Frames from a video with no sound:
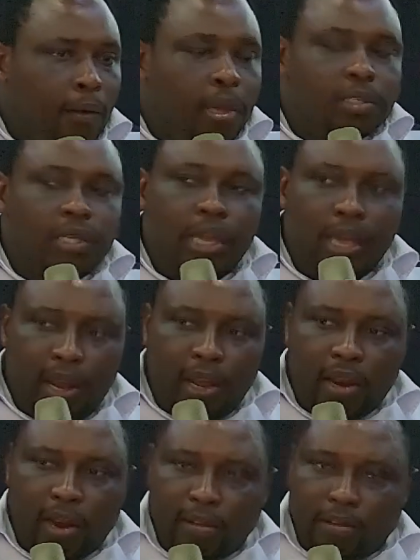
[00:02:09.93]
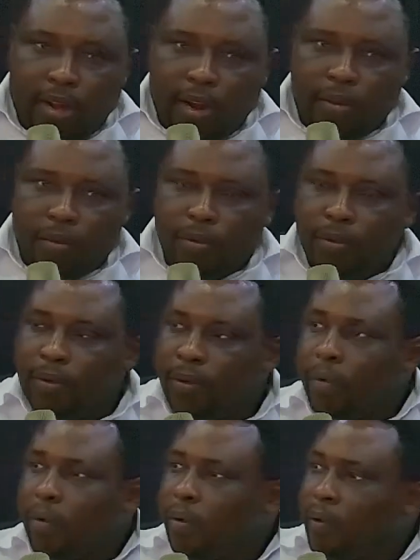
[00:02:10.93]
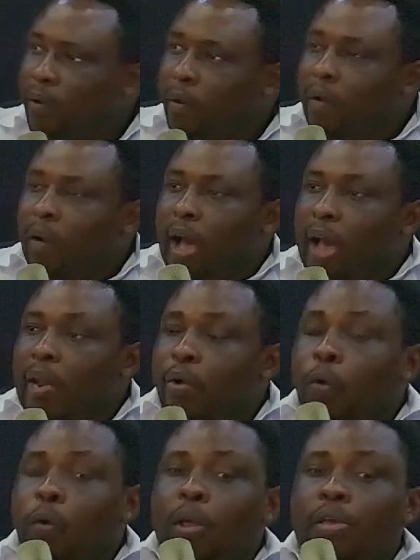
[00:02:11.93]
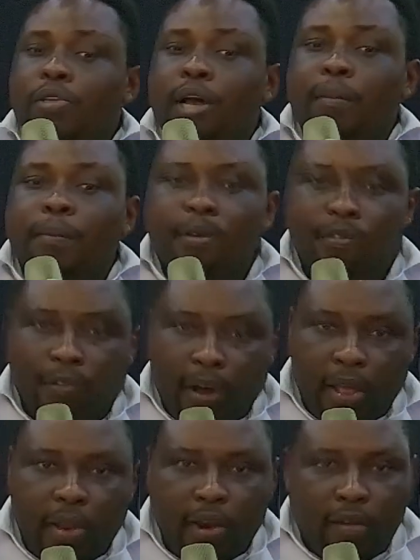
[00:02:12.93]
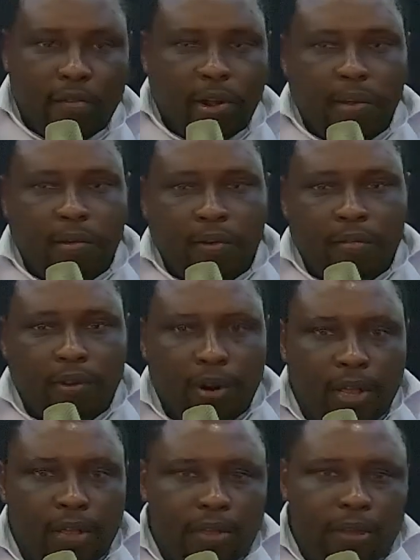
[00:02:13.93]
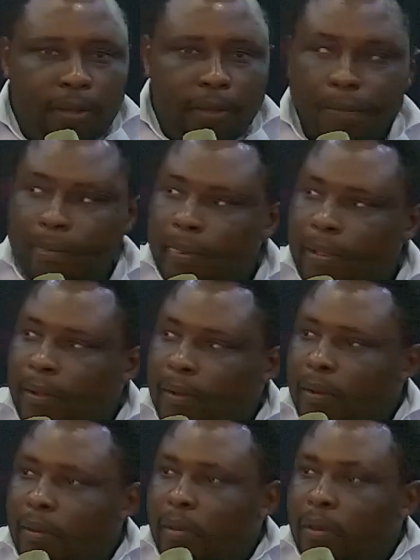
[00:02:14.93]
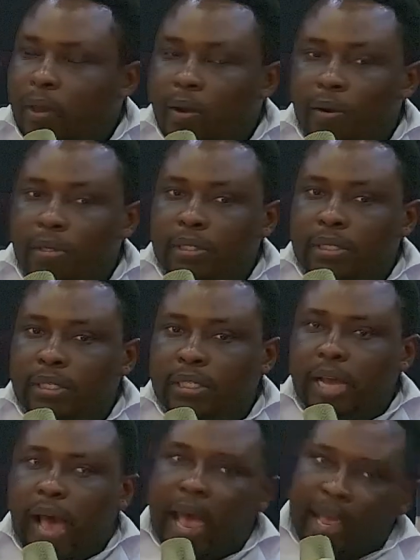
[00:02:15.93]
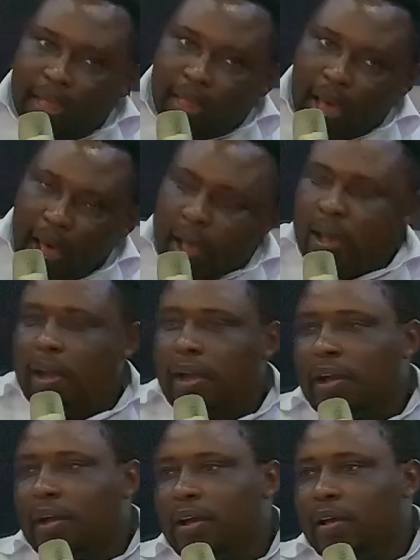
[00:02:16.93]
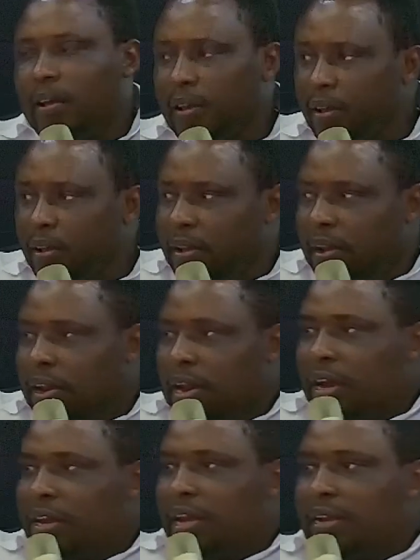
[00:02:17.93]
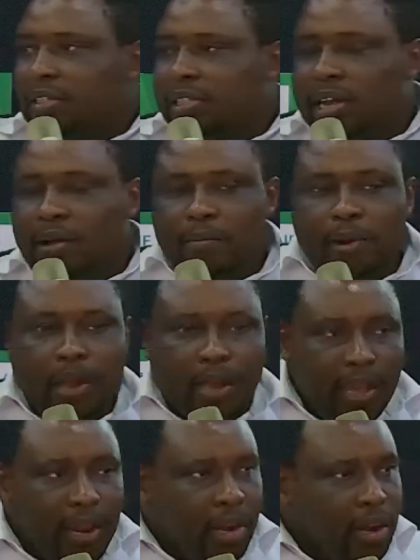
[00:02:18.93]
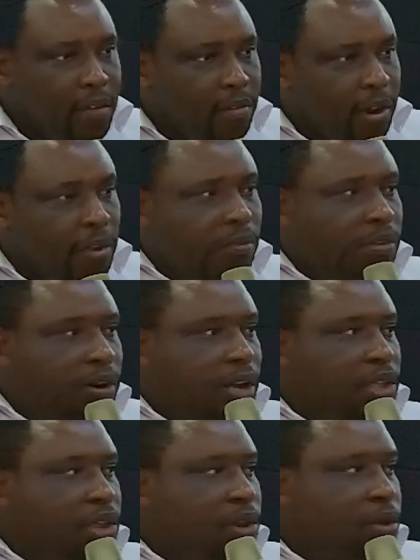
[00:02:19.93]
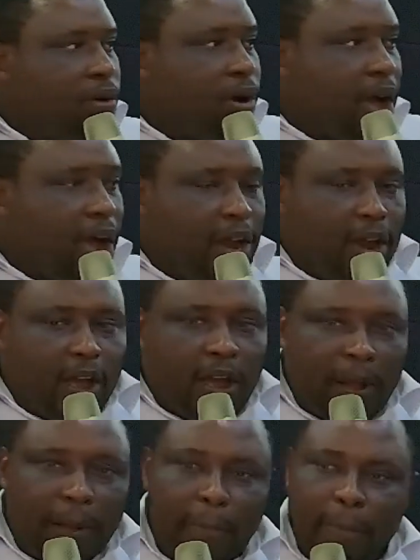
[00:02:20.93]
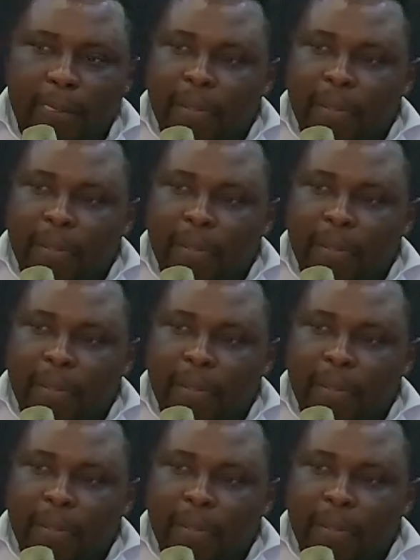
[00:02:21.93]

Who is killing the value and who is amplifying the value of knowledge? Because it is either that there is somebody killing the value of knowledge in Uganda,